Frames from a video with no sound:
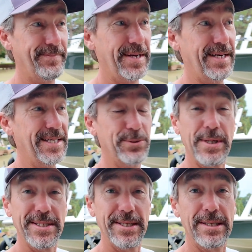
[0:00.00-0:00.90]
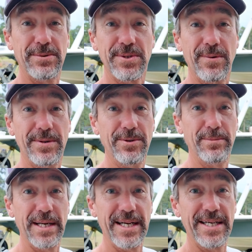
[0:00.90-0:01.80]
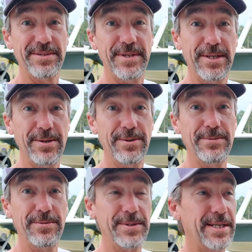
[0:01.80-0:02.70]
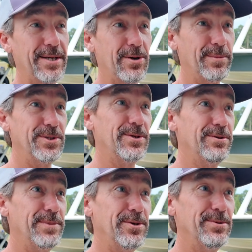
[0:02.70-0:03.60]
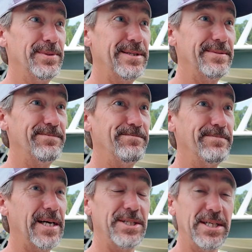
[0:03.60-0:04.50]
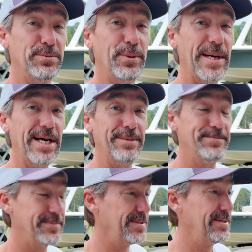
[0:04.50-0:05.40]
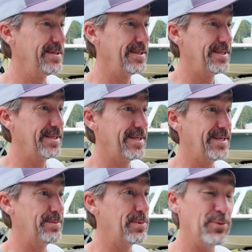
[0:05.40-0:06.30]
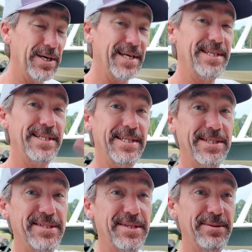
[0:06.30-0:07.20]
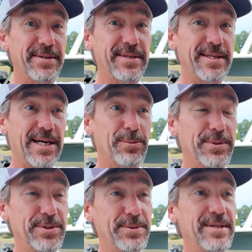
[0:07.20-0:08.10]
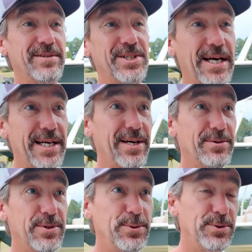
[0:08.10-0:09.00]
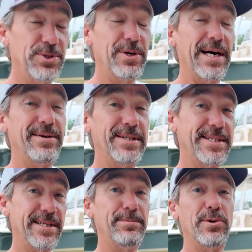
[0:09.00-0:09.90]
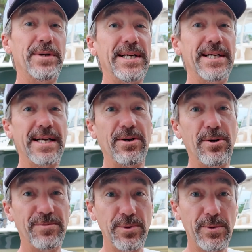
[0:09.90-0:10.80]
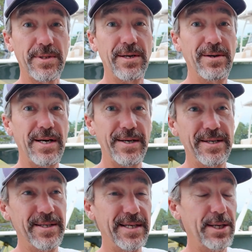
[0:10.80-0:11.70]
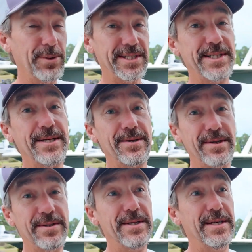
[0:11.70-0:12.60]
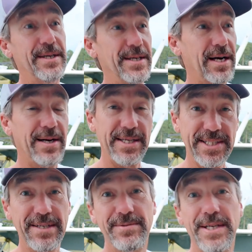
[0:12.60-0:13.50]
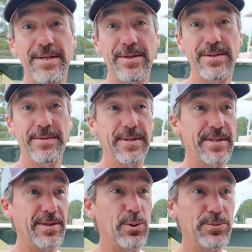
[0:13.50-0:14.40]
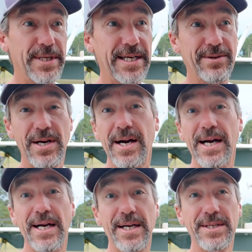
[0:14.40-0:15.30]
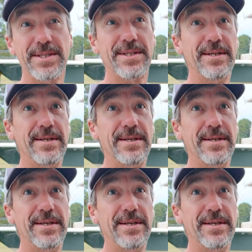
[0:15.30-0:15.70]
and that's what I said I was going to do in my last video with that Garmin trolling motor, but I changed my mind. Before I get into this though, I want to give a shout out to Stroud and Son Marine down in Hertford, North Carolina. Key West dealer, Carolina Skiff dealer, Old Towne kayaks.